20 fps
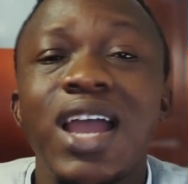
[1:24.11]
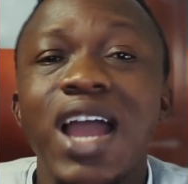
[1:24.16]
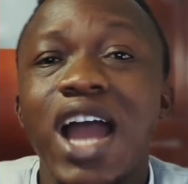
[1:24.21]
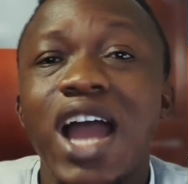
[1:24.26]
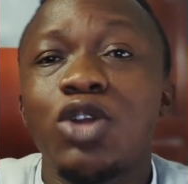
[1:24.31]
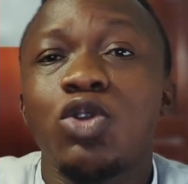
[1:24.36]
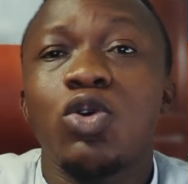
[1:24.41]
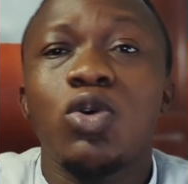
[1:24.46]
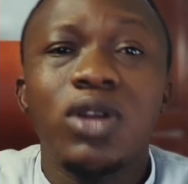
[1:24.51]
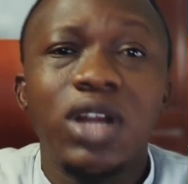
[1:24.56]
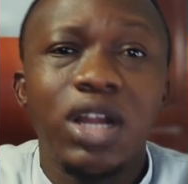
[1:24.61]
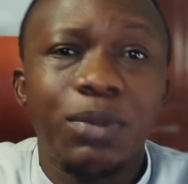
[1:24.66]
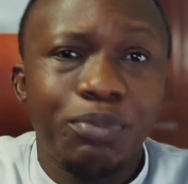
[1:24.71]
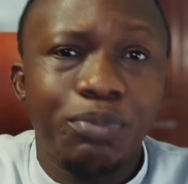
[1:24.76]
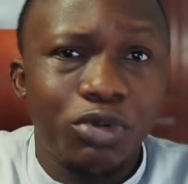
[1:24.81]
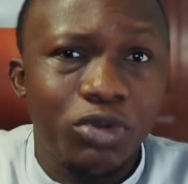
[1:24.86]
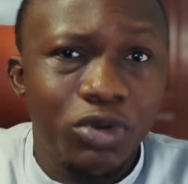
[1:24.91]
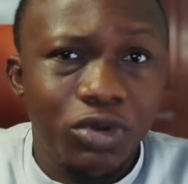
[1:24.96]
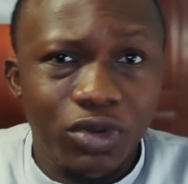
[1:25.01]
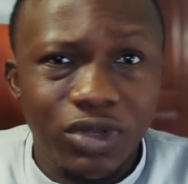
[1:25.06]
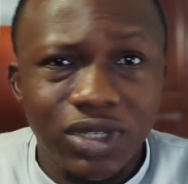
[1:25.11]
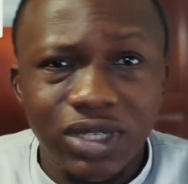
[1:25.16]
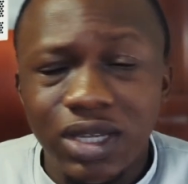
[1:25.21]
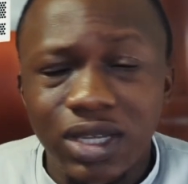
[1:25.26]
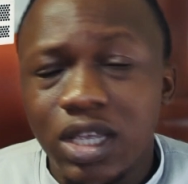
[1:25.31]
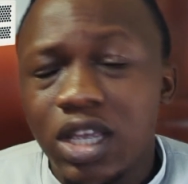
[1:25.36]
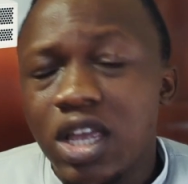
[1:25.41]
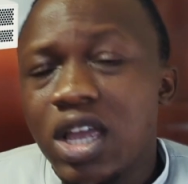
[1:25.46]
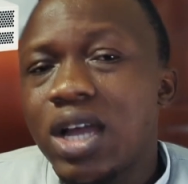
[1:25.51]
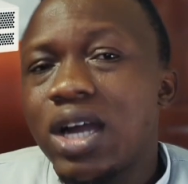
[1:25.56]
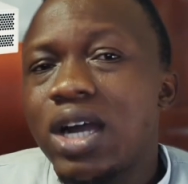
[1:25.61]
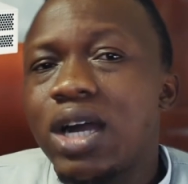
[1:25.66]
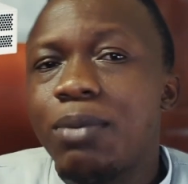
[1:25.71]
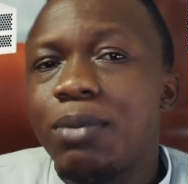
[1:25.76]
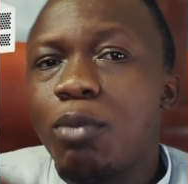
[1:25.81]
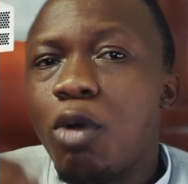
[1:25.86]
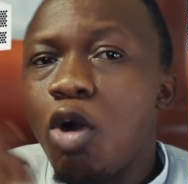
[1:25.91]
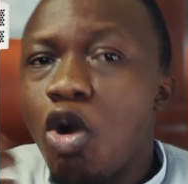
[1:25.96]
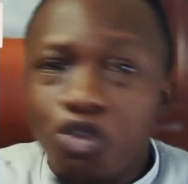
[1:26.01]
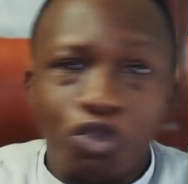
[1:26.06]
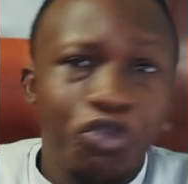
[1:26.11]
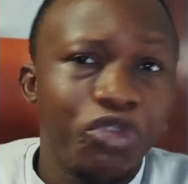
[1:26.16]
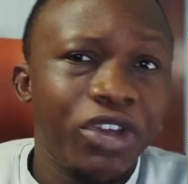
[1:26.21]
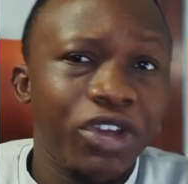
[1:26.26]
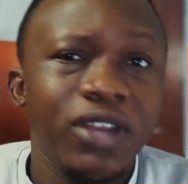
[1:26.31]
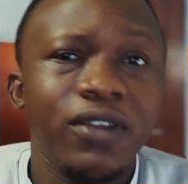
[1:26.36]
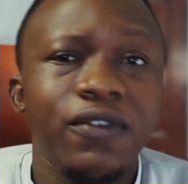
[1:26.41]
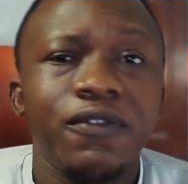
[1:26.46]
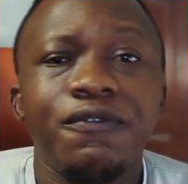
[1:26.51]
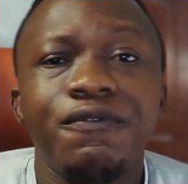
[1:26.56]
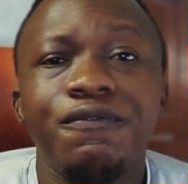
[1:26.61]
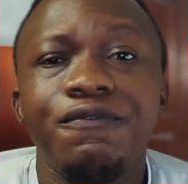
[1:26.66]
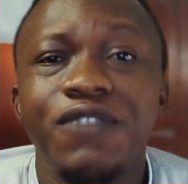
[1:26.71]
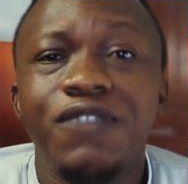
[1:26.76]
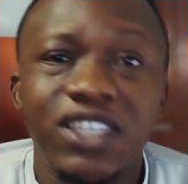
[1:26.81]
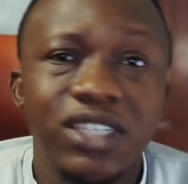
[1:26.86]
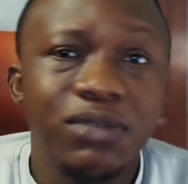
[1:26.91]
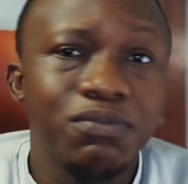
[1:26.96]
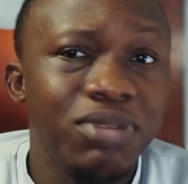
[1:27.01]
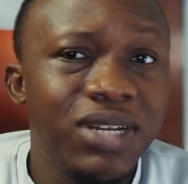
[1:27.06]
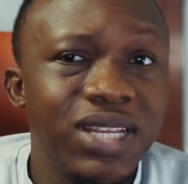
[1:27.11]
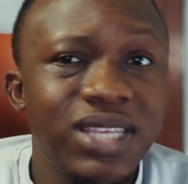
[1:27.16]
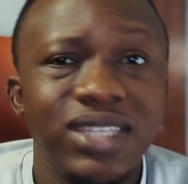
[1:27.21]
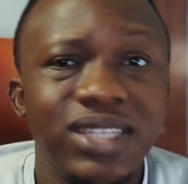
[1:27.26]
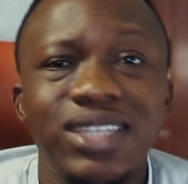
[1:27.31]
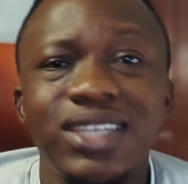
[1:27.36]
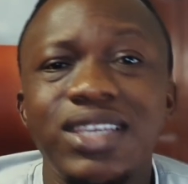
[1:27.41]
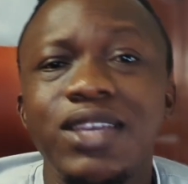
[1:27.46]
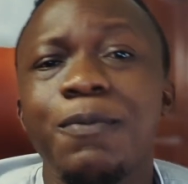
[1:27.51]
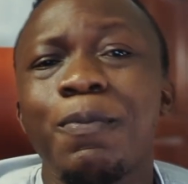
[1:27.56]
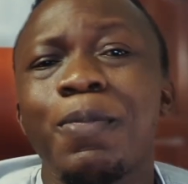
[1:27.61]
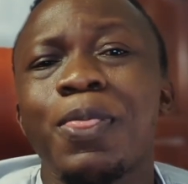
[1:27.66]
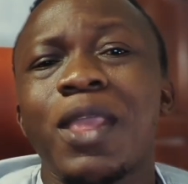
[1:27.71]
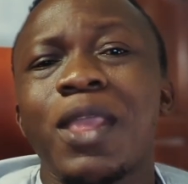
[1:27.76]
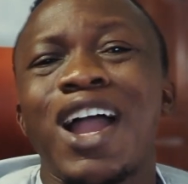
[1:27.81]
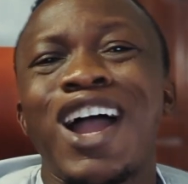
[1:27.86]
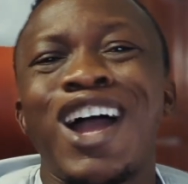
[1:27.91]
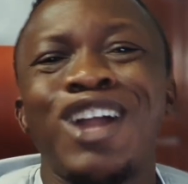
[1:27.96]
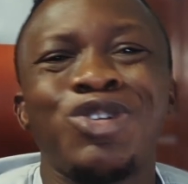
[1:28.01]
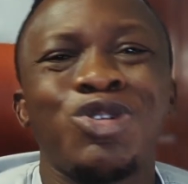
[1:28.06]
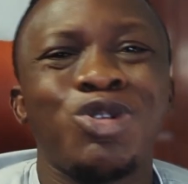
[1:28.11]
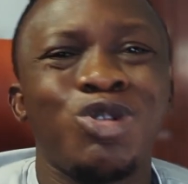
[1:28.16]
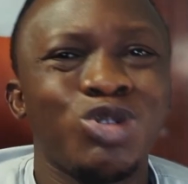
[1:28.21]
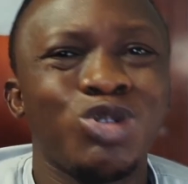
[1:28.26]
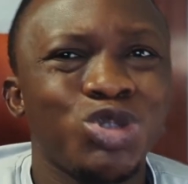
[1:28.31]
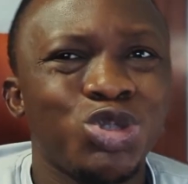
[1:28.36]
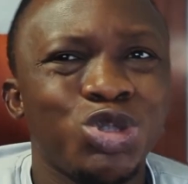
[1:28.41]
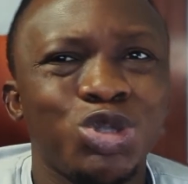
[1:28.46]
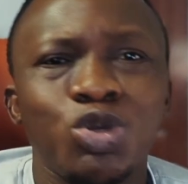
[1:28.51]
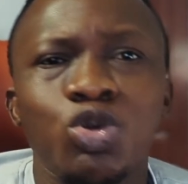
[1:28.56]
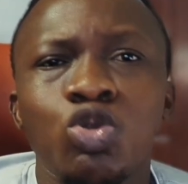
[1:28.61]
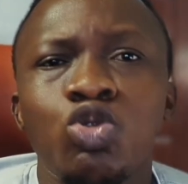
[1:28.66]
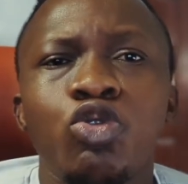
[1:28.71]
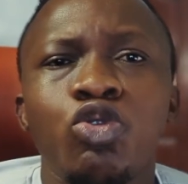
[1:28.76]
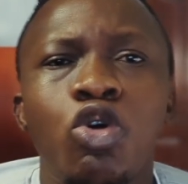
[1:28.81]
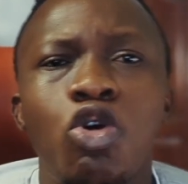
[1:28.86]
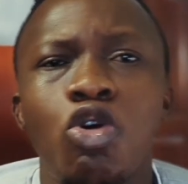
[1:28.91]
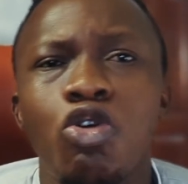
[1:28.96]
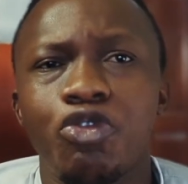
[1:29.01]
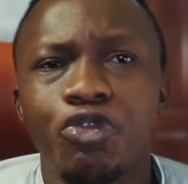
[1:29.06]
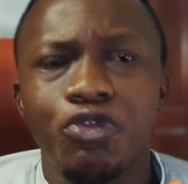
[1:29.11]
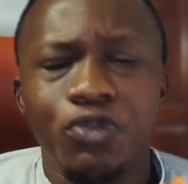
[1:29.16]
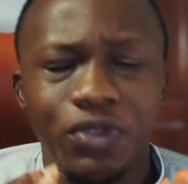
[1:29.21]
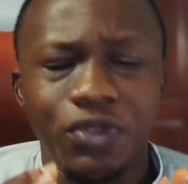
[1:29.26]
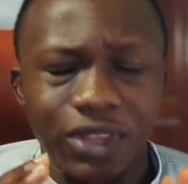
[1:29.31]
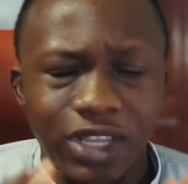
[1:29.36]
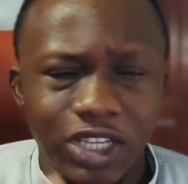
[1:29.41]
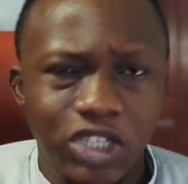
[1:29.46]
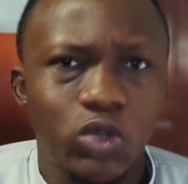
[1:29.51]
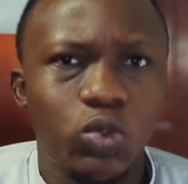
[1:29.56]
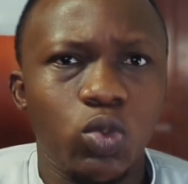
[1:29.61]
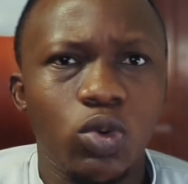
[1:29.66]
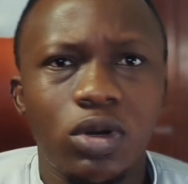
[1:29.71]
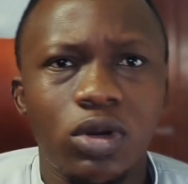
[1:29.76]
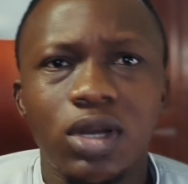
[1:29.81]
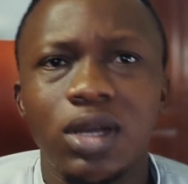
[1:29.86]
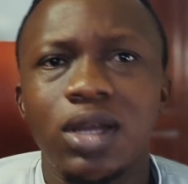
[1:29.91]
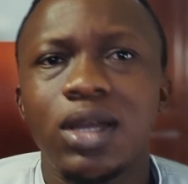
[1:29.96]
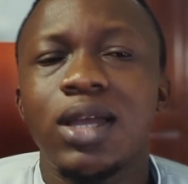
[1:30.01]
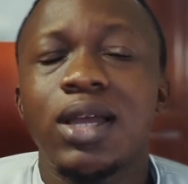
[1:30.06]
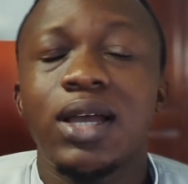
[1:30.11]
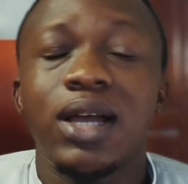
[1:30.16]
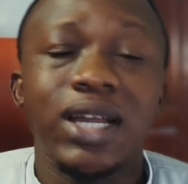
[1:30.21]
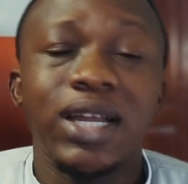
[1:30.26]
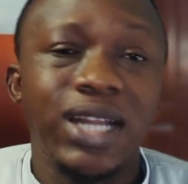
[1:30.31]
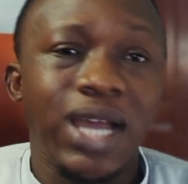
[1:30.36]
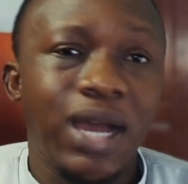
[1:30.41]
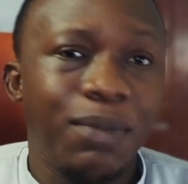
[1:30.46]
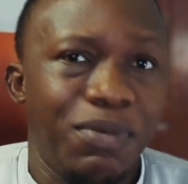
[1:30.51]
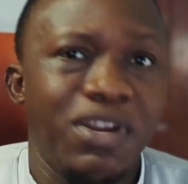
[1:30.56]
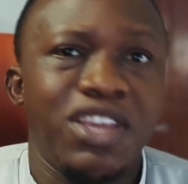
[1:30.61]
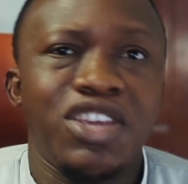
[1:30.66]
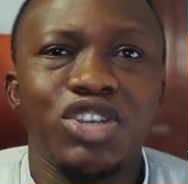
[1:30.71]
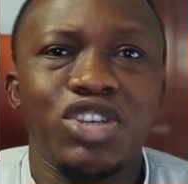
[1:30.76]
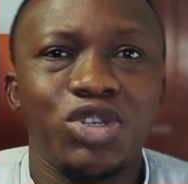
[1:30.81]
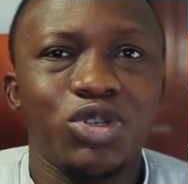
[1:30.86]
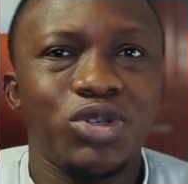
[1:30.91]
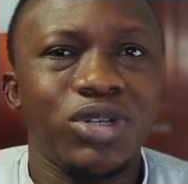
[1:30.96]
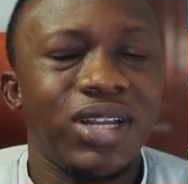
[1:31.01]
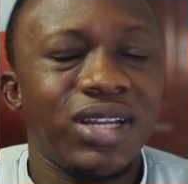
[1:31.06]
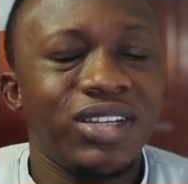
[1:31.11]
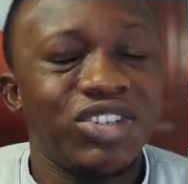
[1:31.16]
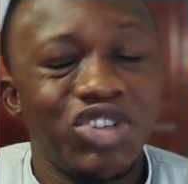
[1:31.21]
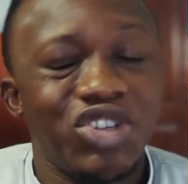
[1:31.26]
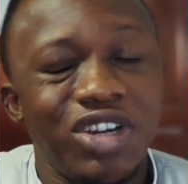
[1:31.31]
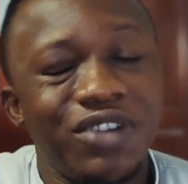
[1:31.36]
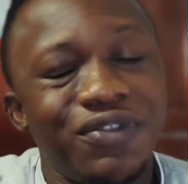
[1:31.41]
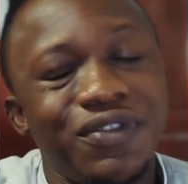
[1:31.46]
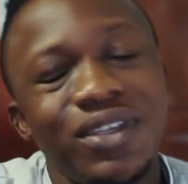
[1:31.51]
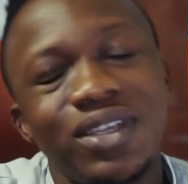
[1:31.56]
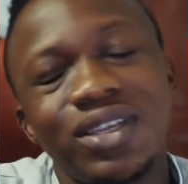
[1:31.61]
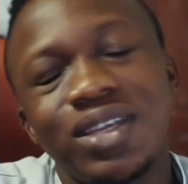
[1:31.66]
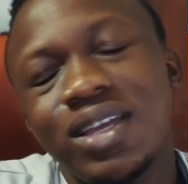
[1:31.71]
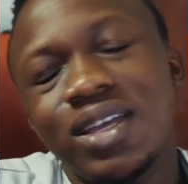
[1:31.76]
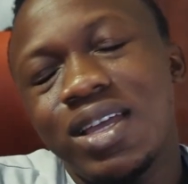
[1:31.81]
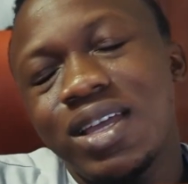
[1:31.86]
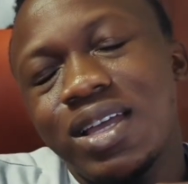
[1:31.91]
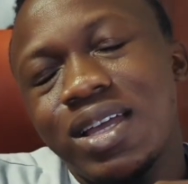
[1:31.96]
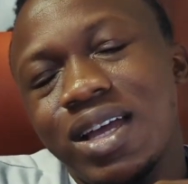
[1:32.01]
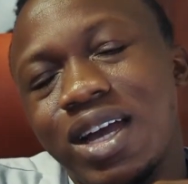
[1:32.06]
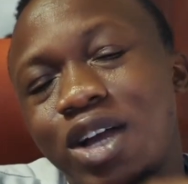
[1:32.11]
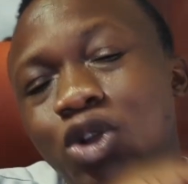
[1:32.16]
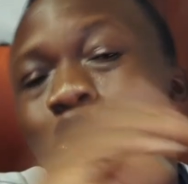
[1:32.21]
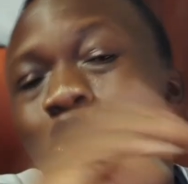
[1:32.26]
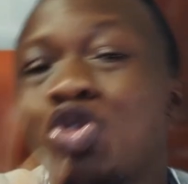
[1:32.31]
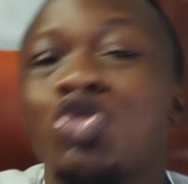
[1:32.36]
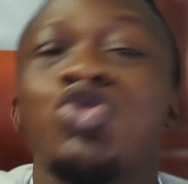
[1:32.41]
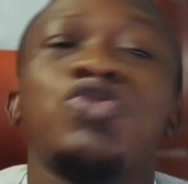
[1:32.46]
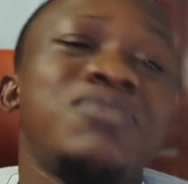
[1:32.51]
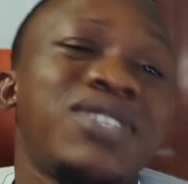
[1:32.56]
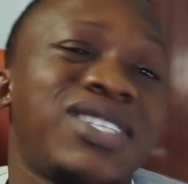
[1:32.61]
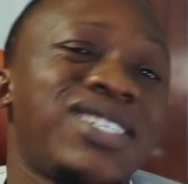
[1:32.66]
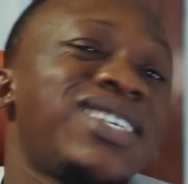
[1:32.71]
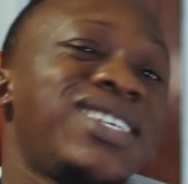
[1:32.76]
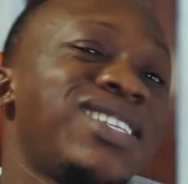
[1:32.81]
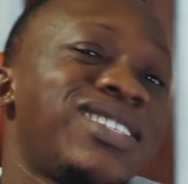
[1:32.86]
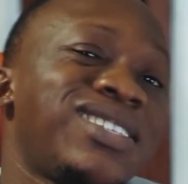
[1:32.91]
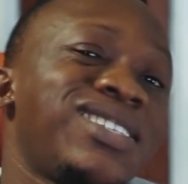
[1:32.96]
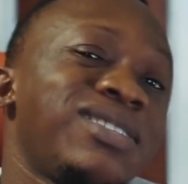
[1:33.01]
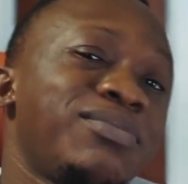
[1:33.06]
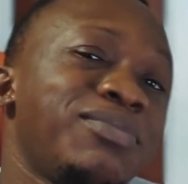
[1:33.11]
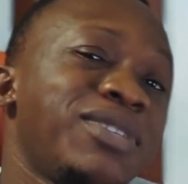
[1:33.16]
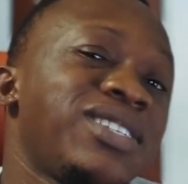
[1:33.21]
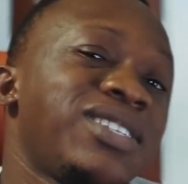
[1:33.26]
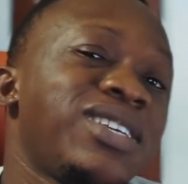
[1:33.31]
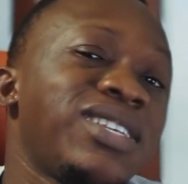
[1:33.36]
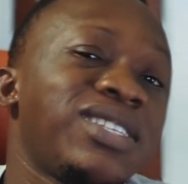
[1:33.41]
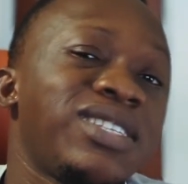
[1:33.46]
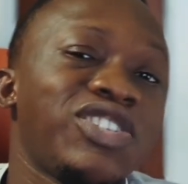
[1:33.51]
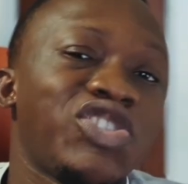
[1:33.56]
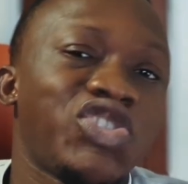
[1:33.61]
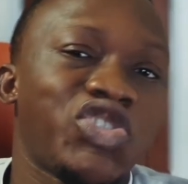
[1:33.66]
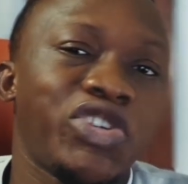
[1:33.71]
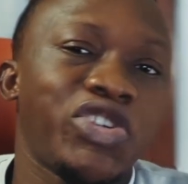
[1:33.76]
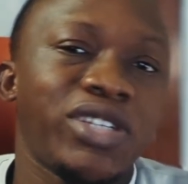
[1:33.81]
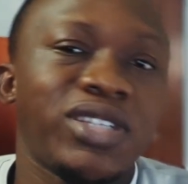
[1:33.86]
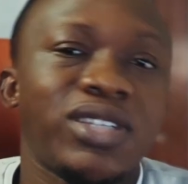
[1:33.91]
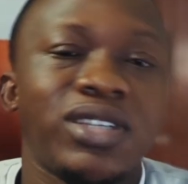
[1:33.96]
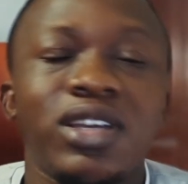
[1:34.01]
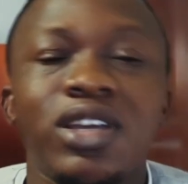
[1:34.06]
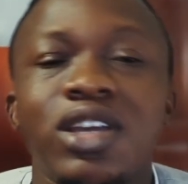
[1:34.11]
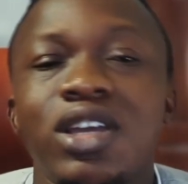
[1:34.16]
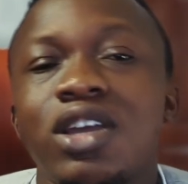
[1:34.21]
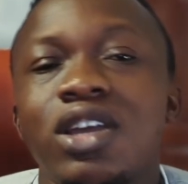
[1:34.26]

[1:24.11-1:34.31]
and other products um, offering visibility and control of network and application traffic and also mitigate, mitigating threats.